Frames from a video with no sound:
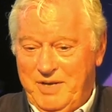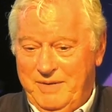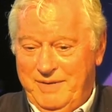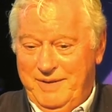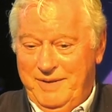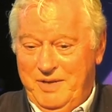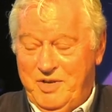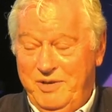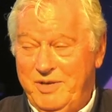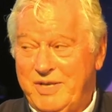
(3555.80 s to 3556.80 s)
uh, the
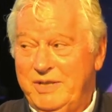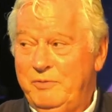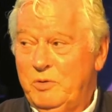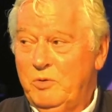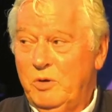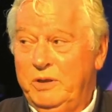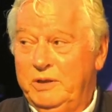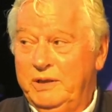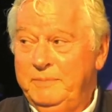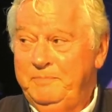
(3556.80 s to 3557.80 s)
stewards are never wrong, you
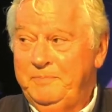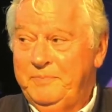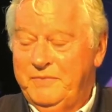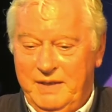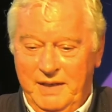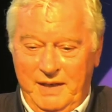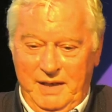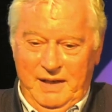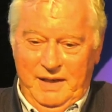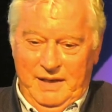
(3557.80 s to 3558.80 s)
know. No,
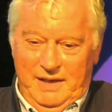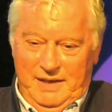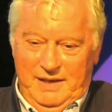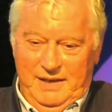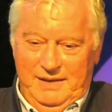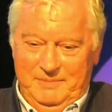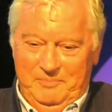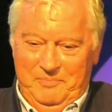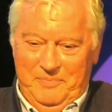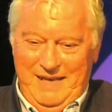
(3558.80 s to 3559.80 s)
we've noticed.